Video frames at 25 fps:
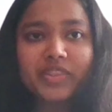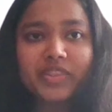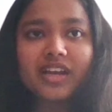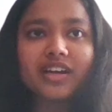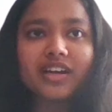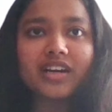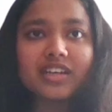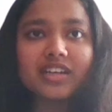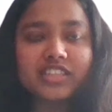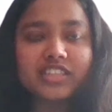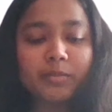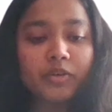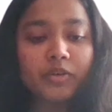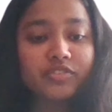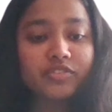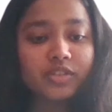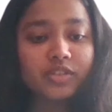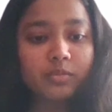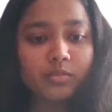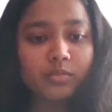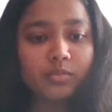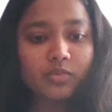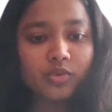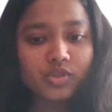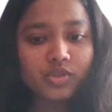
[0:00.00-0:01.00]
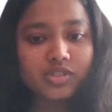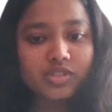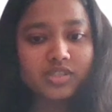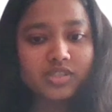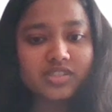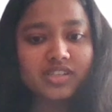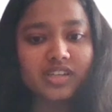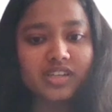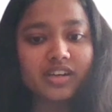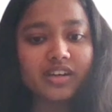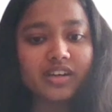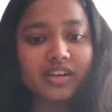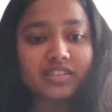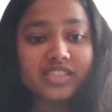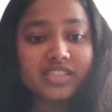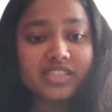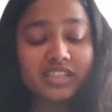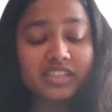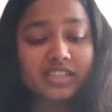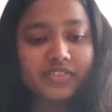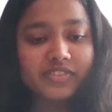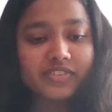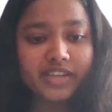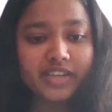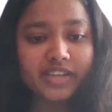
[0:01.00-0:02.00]
some of the most
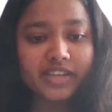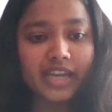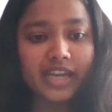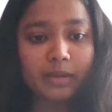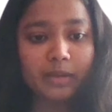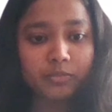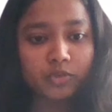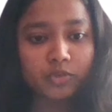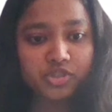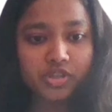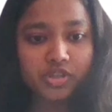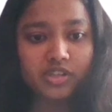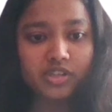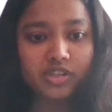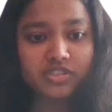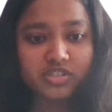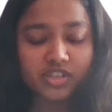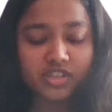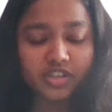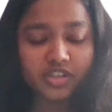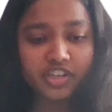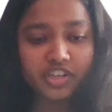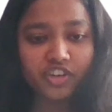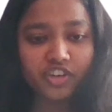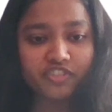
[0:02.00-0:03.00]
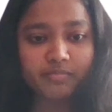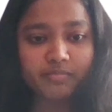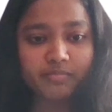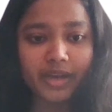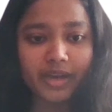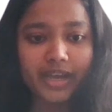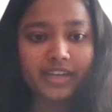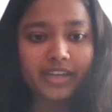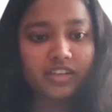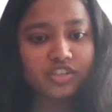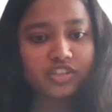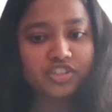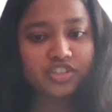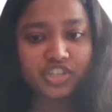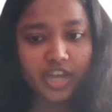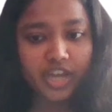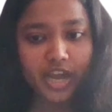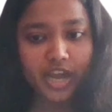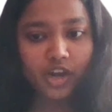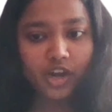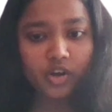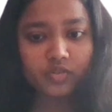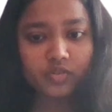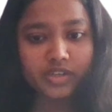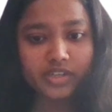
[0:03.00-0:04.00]
significant emotional journey of mine is
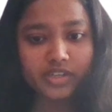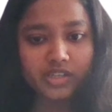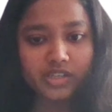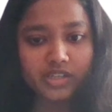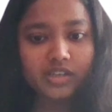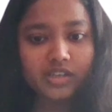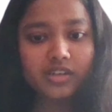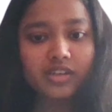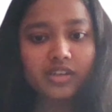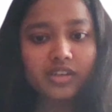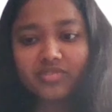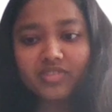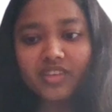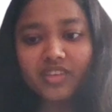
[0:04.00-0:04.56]
shared over here.